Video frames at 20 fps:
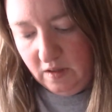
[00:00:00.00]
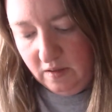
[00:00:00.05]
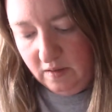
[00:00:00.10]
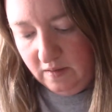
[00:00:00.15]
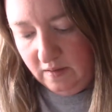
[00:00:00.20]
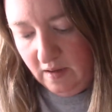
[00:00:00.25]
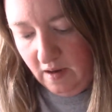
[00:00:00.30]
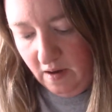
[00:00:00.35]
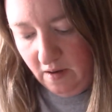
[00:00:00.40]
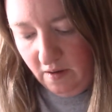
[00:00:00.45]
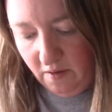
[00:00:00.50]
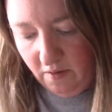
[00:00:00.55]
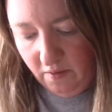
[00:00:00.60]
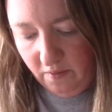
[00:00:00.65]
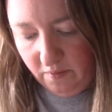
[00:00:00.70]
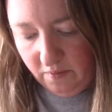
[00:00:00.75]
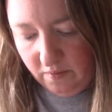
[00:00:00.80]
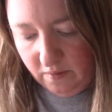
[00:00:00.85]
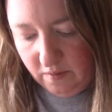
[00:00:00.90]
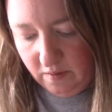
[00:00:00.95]

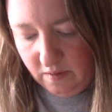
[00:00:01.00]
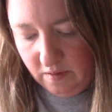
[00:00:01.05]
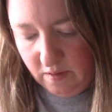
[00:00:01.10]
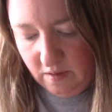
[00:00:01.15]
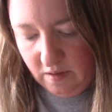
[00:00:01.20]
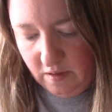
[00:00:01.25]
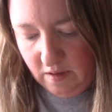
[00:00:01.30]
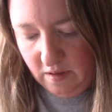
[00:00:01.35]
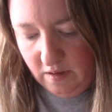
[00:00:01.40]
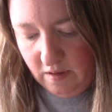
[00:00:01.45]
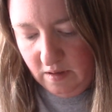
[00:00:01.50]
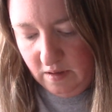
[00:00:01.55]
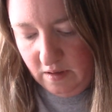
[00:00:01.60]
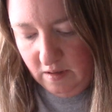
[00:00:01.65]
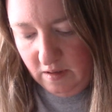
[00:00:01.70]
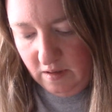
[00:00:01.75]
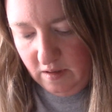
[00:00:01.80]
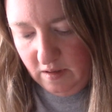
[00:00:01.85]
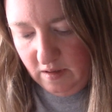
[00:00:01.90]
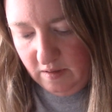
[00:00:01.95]
So
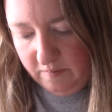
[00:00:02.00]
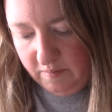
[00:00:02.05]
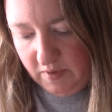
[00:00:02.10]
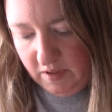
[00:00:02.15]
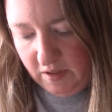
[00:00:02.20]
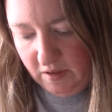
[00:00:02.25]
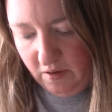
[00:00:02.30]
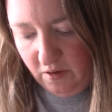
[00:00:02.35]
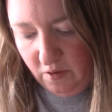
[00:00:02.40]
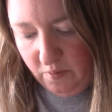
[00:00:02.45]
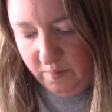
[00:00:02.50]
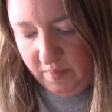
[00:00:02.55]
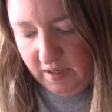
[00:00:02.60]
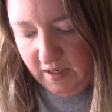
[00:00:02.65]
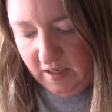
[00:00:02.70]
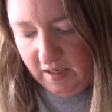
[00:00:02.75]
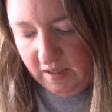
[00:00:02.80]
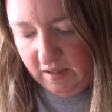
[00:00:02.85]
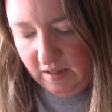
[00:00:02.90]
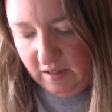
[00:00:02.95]
I'm going to
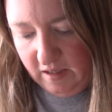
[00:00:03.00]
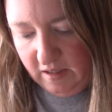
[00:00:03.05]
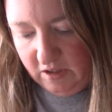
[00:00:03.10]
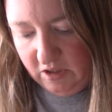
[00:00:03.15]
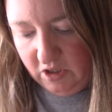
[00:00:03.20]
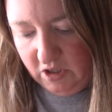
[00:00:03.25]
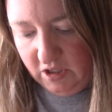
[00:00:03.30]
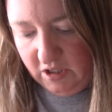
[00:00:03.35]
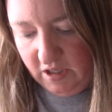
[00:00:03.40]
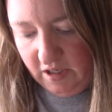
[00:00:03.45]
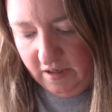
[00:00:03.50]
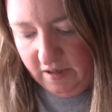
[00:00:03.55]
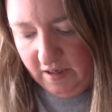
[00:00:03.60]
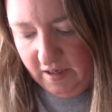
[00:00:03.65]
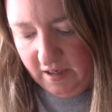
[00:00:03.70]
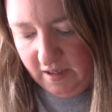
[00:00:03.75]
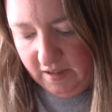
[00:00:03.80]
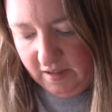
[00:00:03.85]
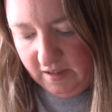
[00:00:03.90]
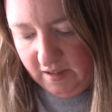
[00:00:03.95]
open it and then
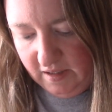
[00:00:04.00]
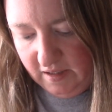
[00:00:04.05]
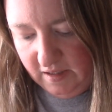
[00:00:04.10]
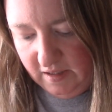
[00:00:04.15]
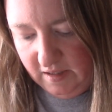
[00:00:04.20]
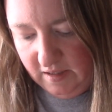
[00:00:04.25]
share it.